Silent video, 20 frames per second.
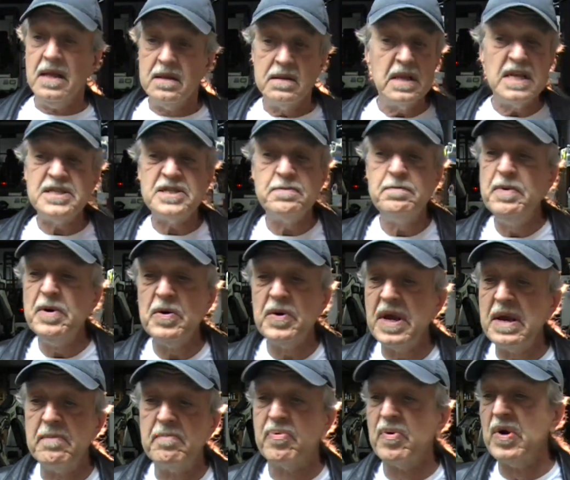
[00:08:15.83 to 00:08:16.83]
Let's build
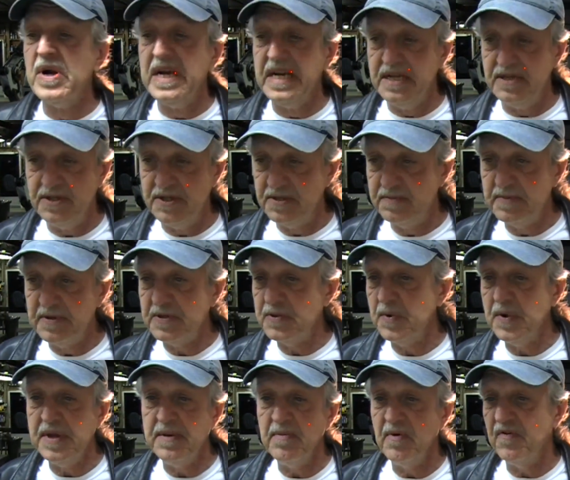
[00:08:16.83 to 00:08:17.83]
a bridge
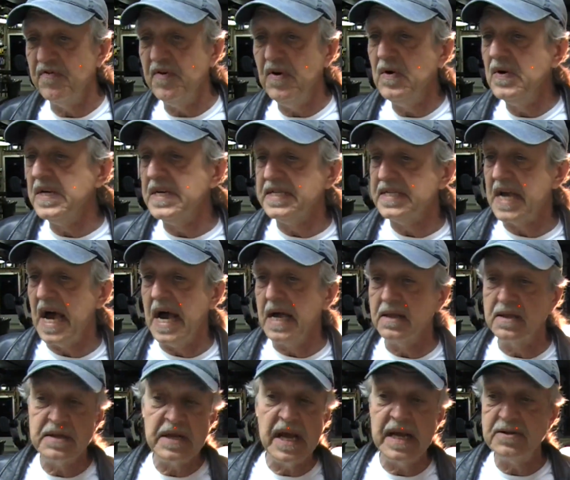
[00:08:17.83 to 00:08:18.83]
between Morphonios
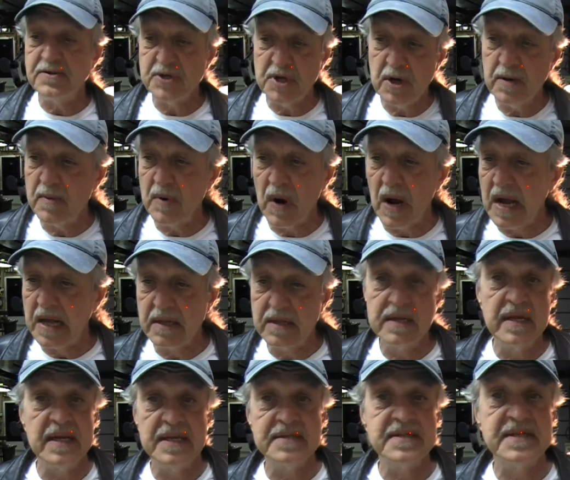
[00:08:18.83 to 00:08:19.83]
Island and Turber
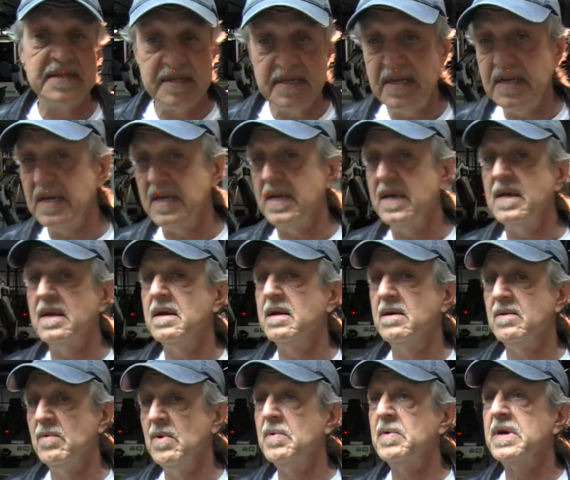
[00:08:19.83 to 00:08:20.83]
Island and see
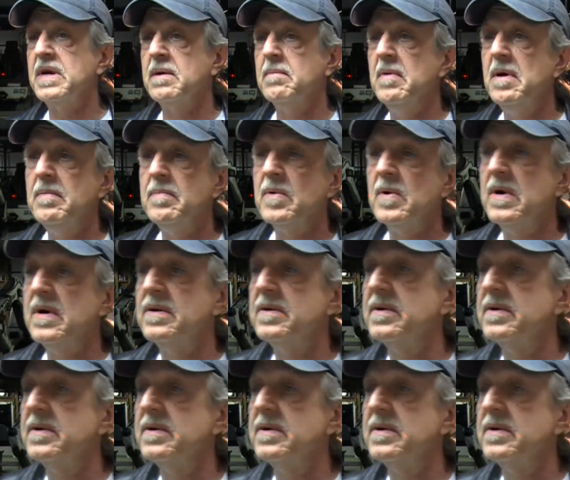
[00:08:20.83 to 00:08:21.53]
what we come up with.